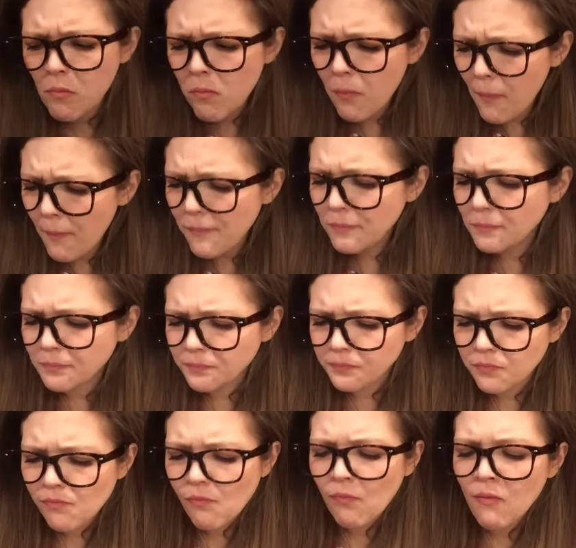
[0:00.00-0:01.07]
Mmm.
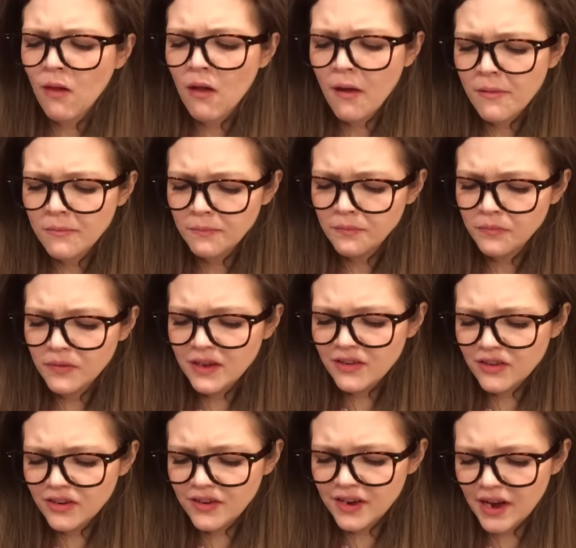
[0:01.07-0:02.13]

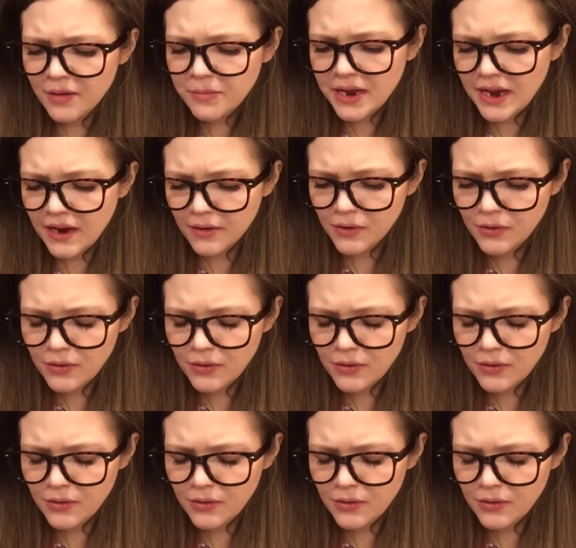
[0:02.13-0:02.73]
These are yummy.